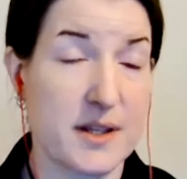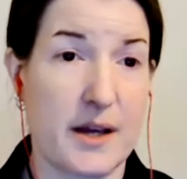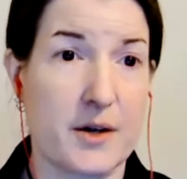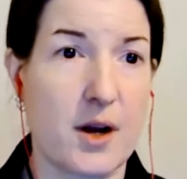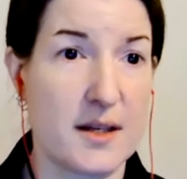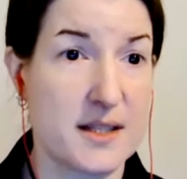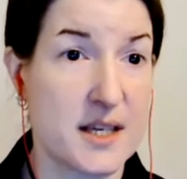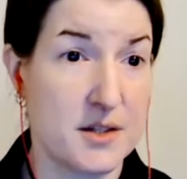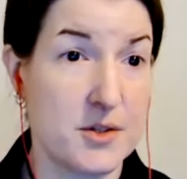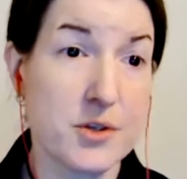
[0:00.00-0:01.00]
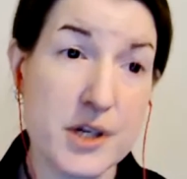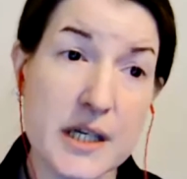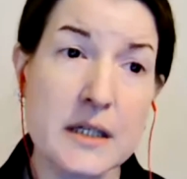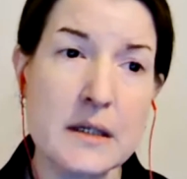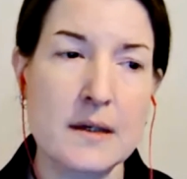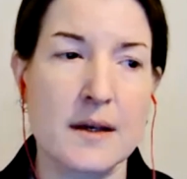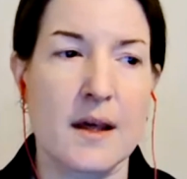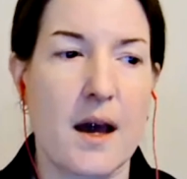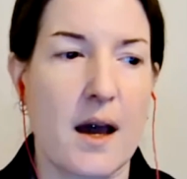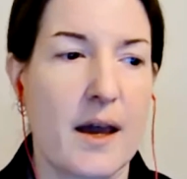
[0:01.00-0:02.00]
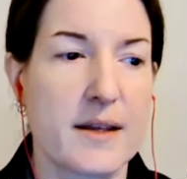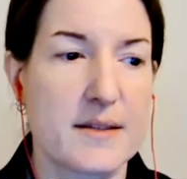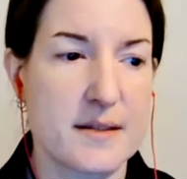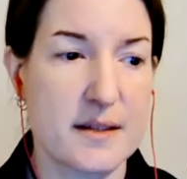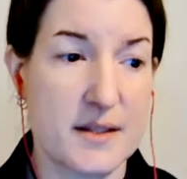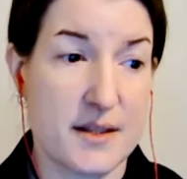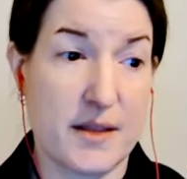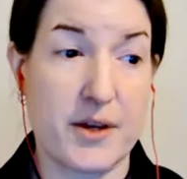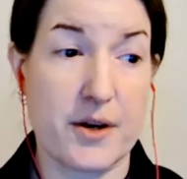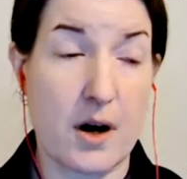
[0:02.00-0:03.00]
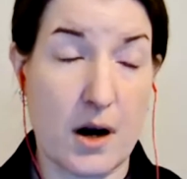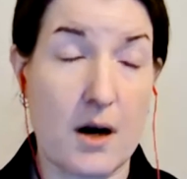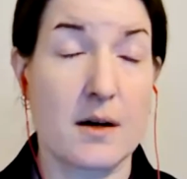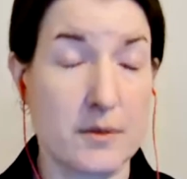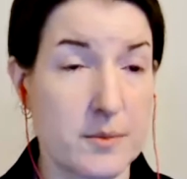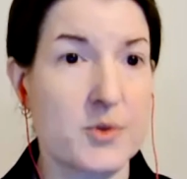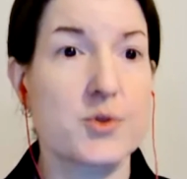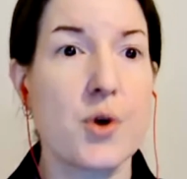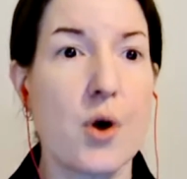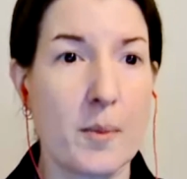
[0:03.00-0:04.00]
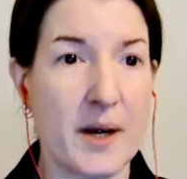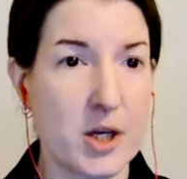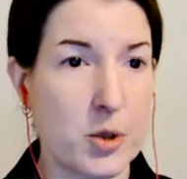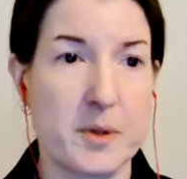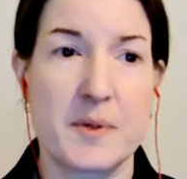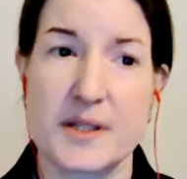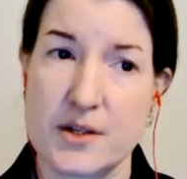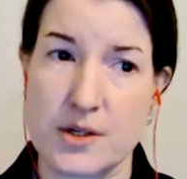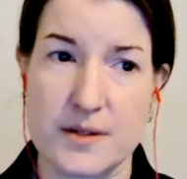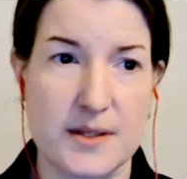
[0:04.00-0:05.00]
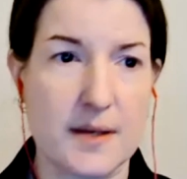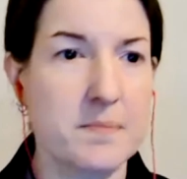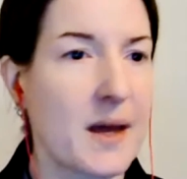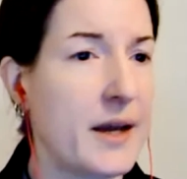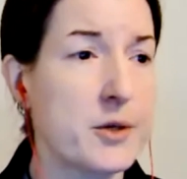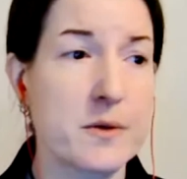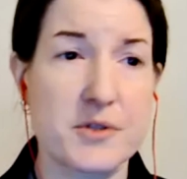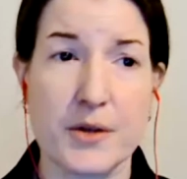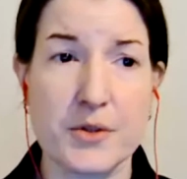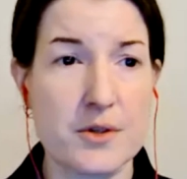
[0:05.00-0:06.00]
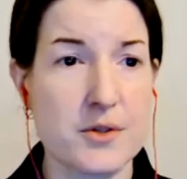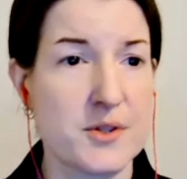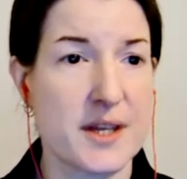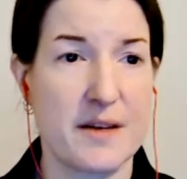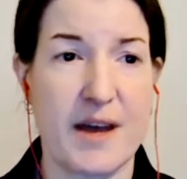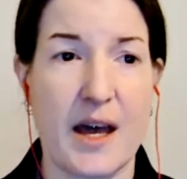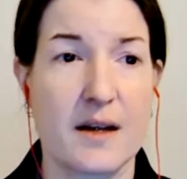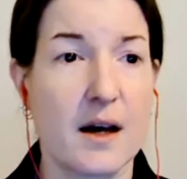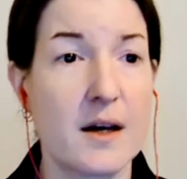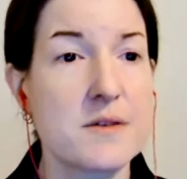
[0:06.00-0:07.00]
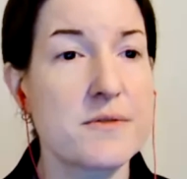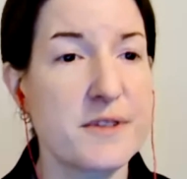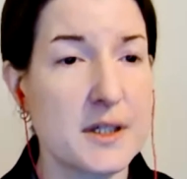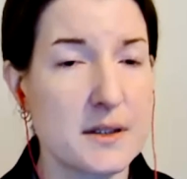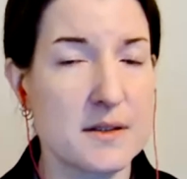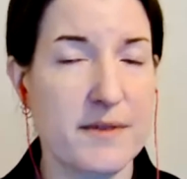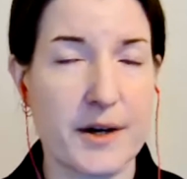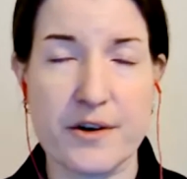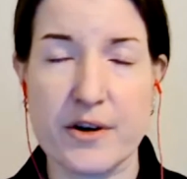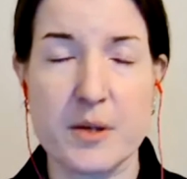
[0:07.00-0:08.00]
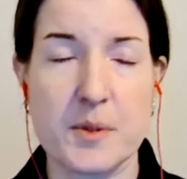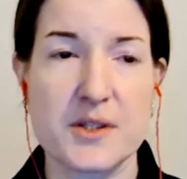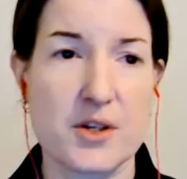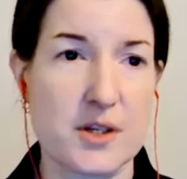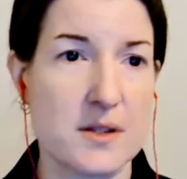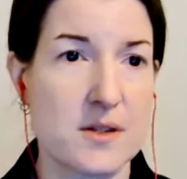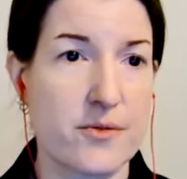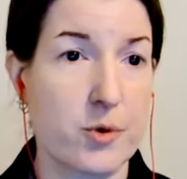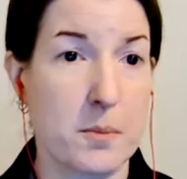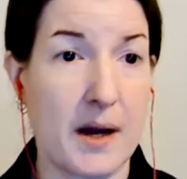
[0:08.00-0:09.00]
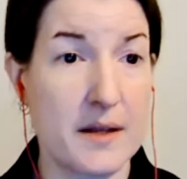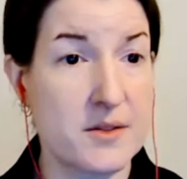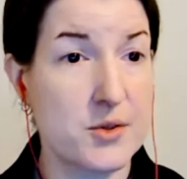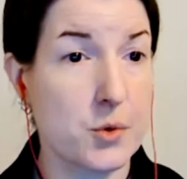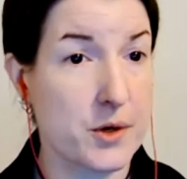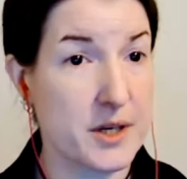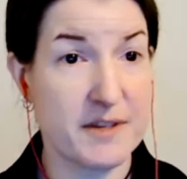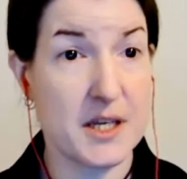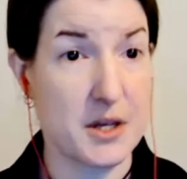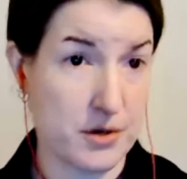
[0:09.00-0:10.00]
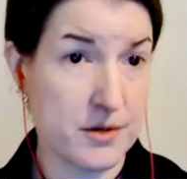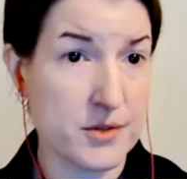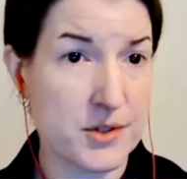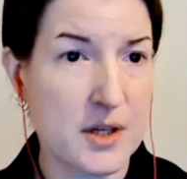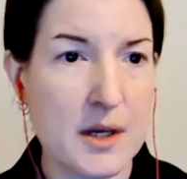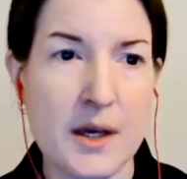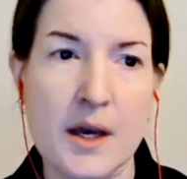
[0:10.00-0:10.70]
to that across the industry. It's that there are so many open positions. I know of shelters that have had unfilled veterinary positions for months or even years.